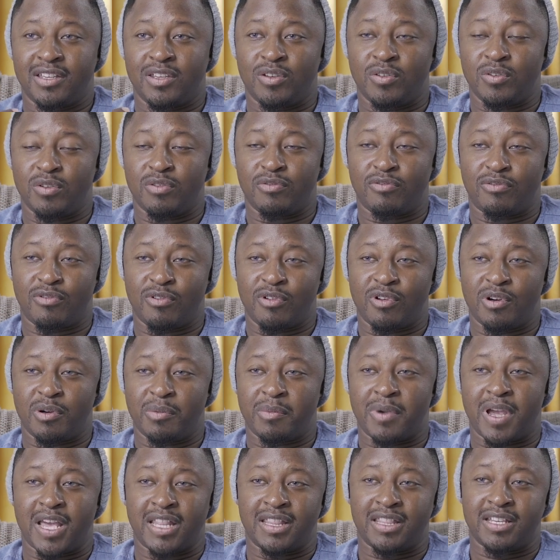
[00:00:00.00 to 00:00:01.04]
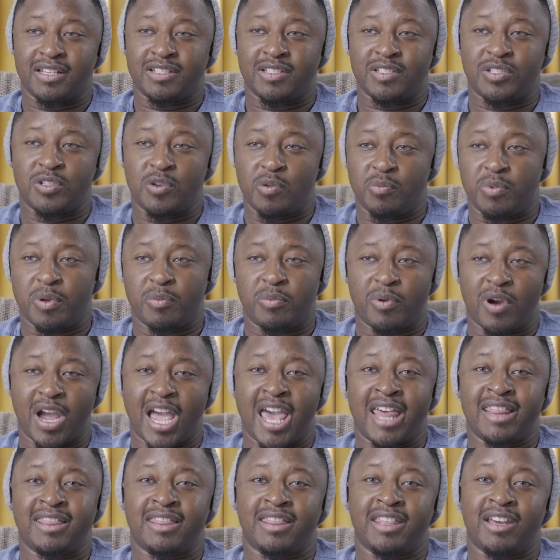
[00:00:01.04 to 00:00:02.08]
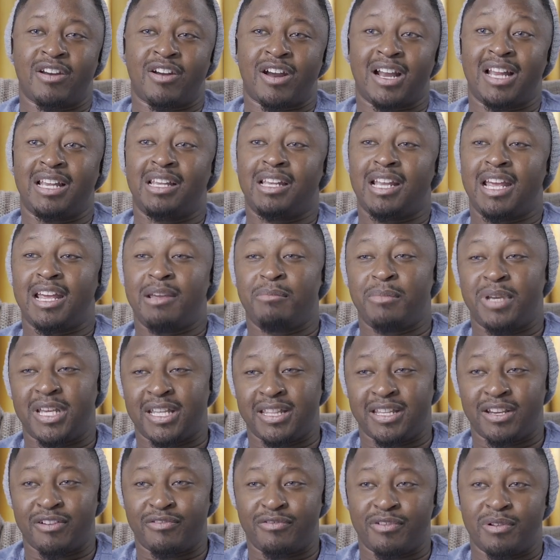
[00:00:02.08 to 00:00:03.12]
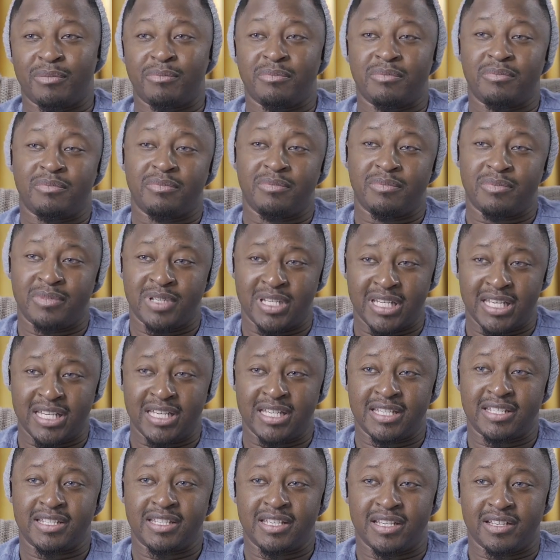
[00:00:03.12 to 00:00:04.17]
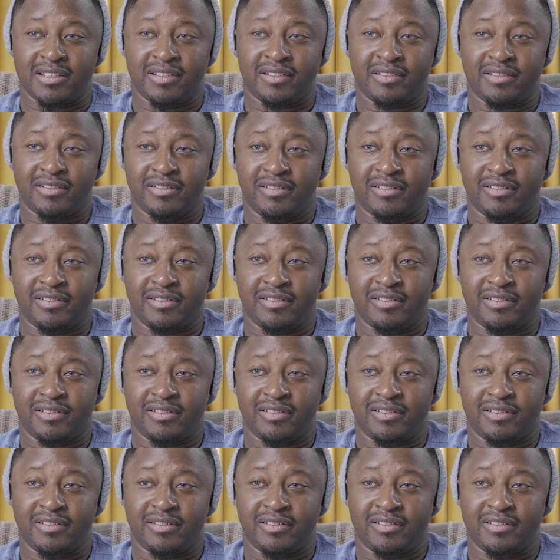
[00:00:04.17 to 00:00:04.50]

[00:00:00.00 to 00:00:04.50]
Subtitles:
uniform, and there's two people, and they're claiming they're from DEC,